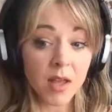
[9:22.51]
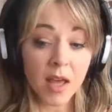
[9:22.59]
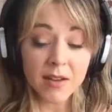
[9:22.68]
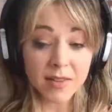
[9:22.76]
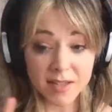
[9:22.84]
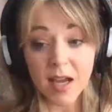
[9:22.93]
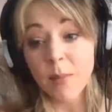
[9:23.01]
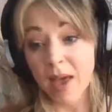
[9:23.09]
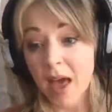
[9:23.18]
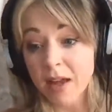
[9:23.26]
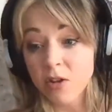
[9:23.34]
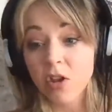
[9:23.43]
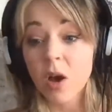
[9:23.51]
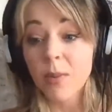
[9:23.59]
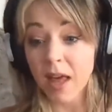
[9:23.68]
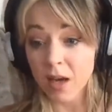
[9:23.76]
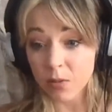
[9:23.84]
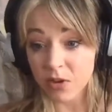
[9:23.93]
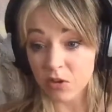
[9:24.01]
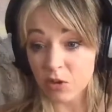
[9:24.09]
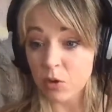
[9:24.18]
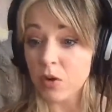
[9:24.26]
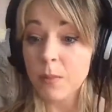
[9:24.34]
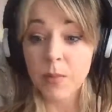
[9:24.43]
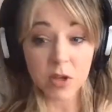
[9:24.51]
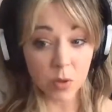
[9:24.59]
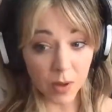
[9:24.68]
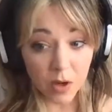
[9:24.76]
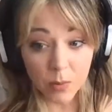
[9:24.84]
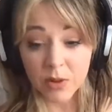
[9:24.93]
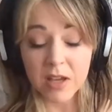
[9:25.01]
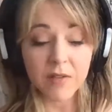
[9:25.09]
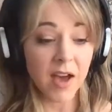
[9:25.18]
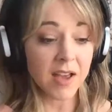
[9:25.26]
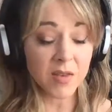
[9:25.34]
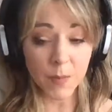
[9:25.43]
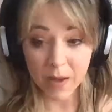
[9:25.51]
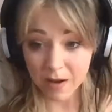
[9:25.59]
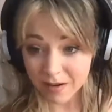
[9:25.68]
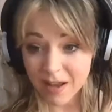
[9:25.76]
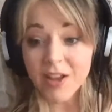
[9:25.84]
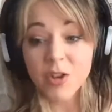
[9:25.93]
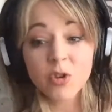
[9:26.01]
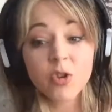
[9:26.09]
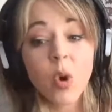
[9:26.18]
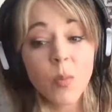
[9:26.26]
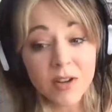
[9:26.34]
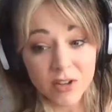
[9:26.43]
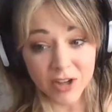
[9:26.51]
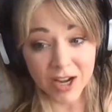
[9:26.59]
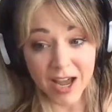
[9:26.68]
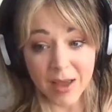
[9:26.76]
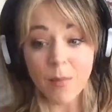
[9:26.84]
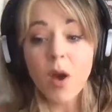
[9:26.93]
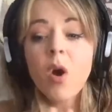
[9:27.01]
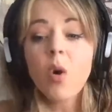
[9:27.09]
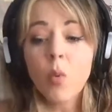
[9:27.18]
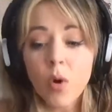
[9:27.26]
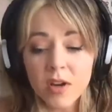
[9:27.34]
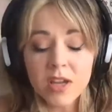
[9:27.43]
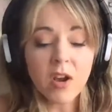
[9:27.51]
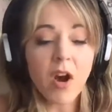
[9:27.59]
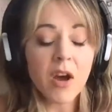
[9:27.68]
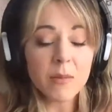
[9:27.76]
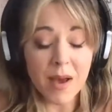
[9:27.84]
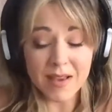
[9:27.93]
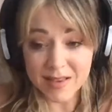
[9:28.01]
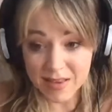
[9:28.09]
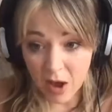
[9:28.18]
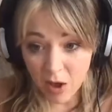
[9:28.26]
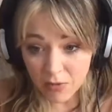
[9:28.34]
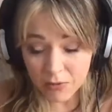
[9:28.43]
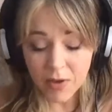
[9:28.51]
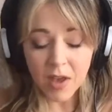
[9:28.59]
And at the time I had a job and I was a student, but you better believe I spent so much time working on myself,